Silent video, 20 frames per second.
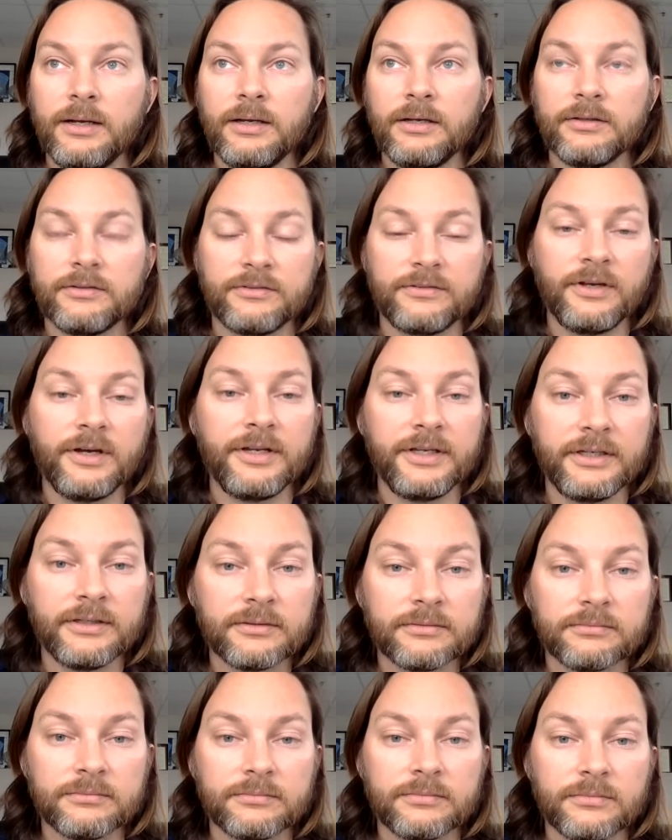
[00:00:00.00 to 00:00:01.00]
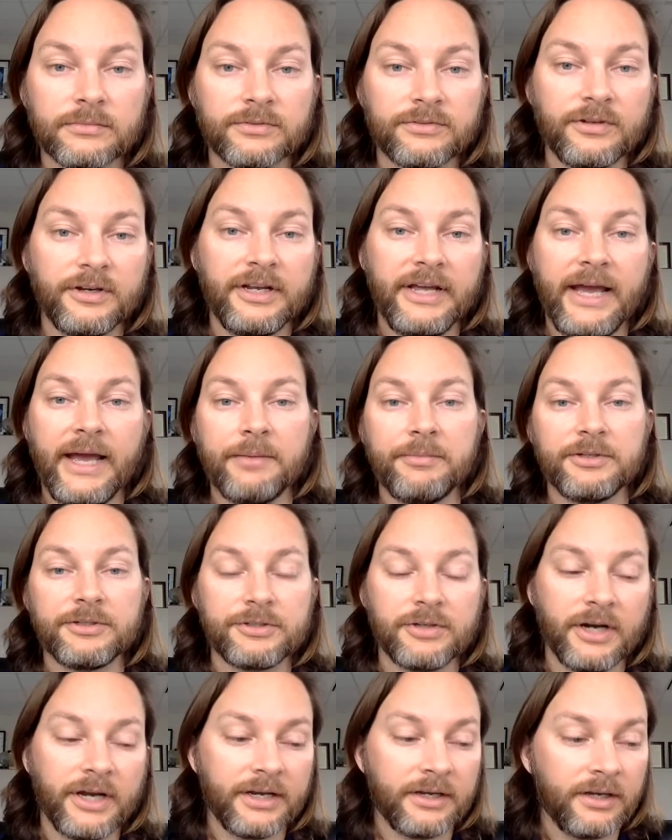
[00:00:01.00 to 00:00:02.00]
study
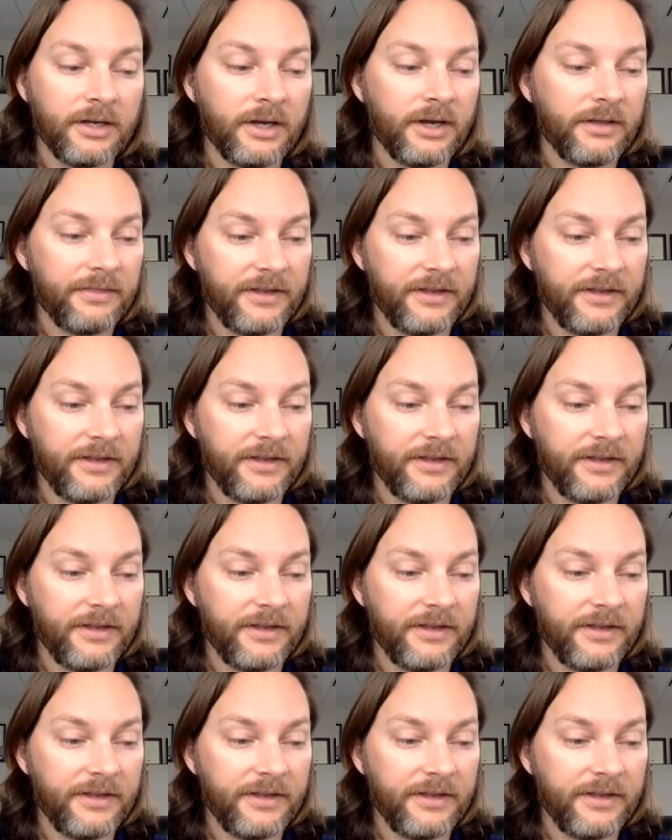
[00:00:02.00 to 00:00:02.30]
habits, right?